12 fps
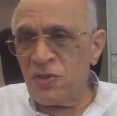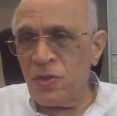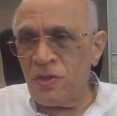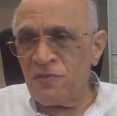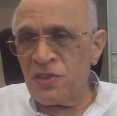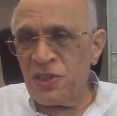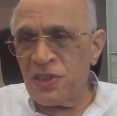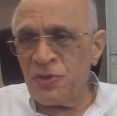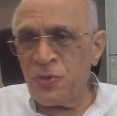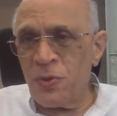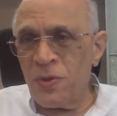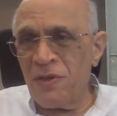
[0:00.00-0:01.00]
sort of a
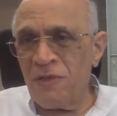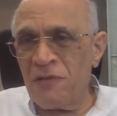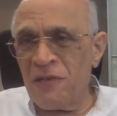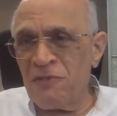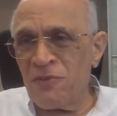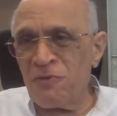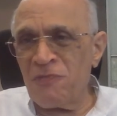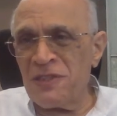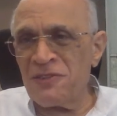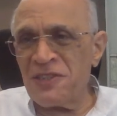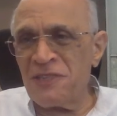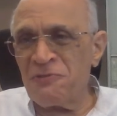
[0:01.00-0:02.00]
schedule? Wife on
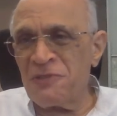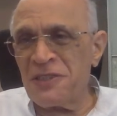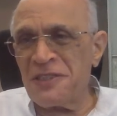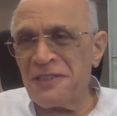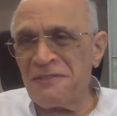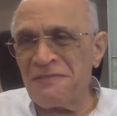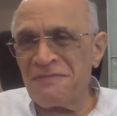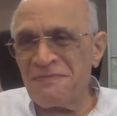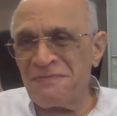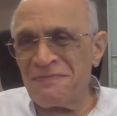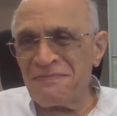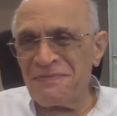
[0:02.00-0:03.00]
one side working,
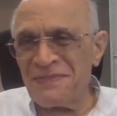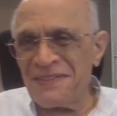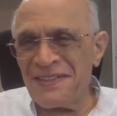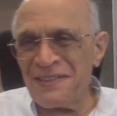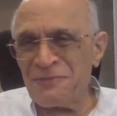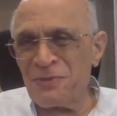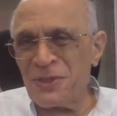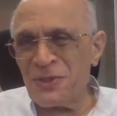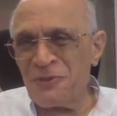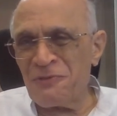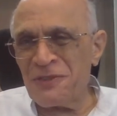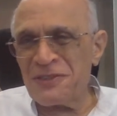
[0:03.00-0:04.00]
husband
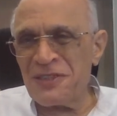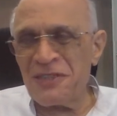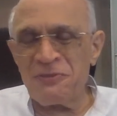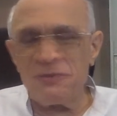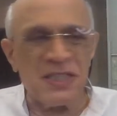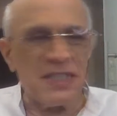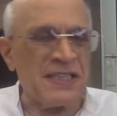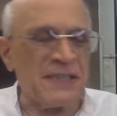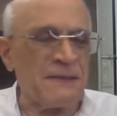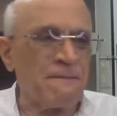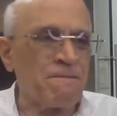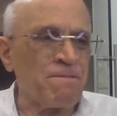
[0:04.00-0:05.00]
on one side working.
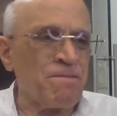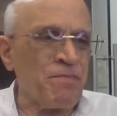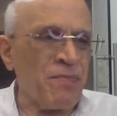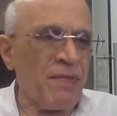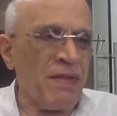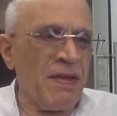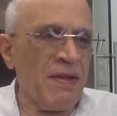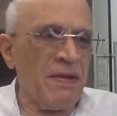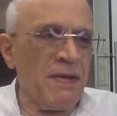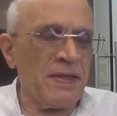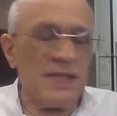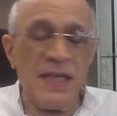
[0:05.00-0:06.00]

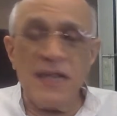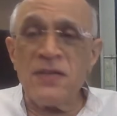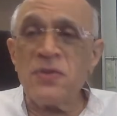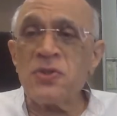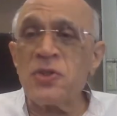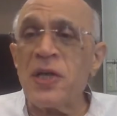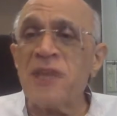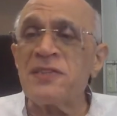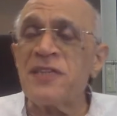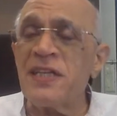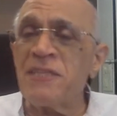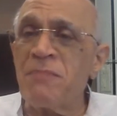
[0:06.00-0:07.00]
They had no choice. And
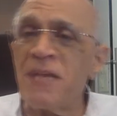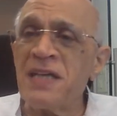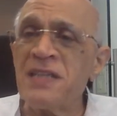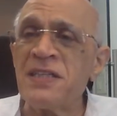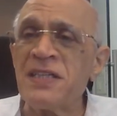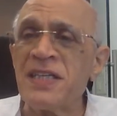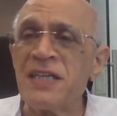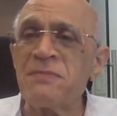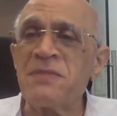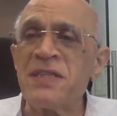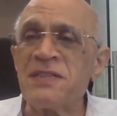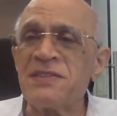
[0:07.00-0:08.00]
then by that
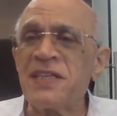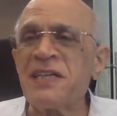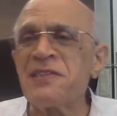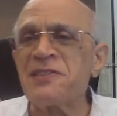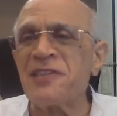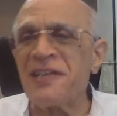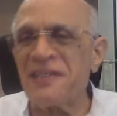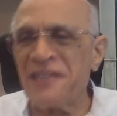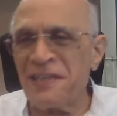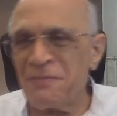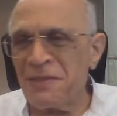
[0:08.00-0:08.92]
time, their second child came